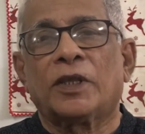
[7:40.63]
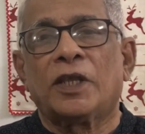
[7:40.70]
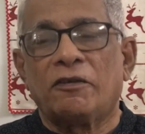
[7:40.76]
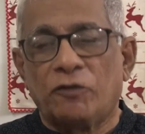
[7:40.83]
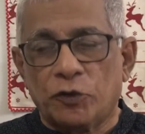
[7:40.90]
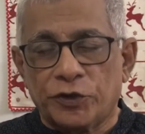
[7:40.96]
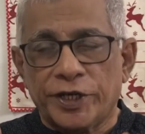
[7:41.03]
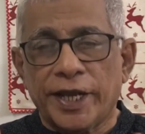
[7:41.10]

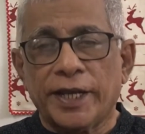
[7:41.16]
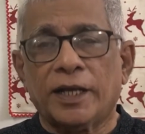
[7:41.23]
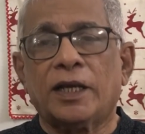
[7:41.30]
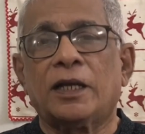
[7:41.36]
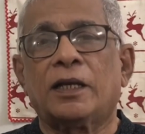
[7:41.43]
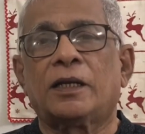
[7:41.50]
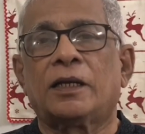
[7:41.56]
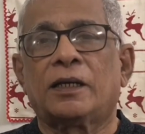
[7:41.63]
if you
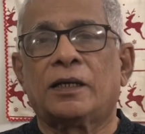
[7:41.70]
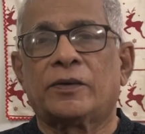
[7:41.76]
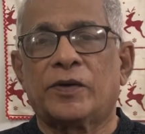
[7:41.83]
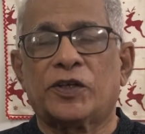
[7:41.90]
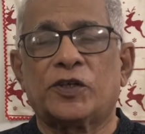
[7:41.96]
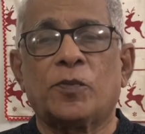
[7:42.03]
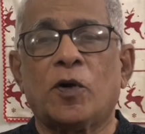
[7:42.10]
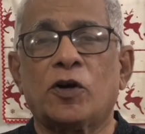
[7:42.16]
take
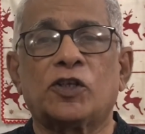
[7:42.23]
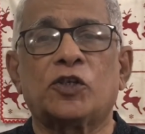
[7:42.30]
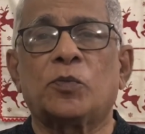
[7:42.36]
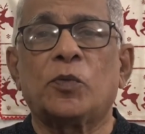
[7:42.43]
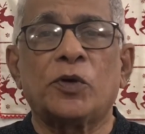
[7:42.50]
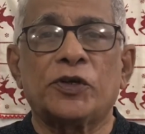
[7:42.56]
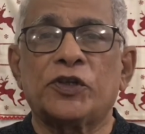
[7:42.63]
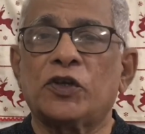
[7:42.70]

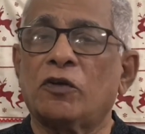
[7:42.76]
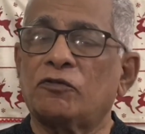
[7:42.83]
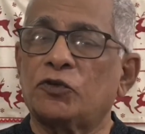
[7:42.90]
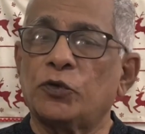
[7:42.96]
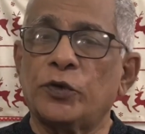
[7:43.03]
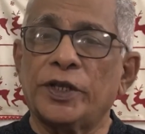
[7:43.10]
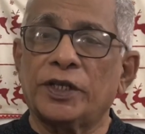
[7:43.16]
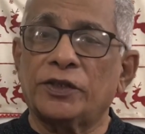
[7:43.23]
responsibility of
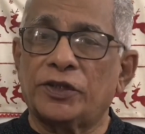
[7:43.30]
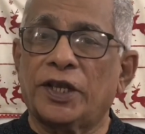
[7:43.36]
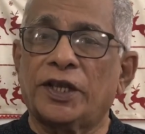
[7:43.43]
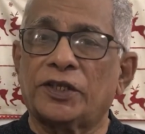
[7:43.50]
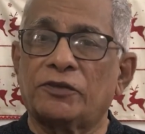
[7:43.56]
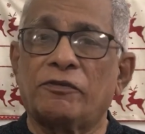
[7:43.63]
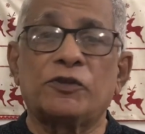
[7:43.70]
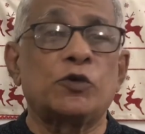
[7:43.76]
doing
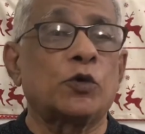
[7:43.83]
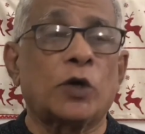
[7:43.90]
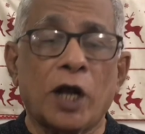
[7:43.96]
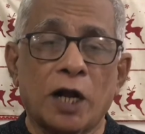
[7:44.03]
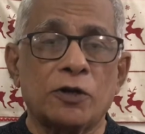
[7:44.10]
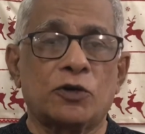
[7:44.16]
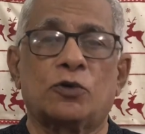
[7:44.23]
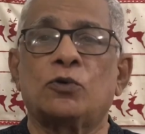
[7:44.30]
things which you
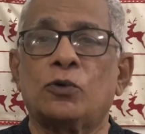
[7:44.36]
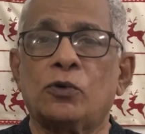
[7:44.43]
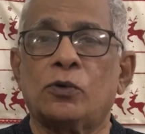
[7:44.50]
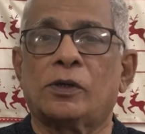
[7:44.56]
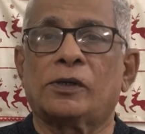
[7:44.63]
can't do,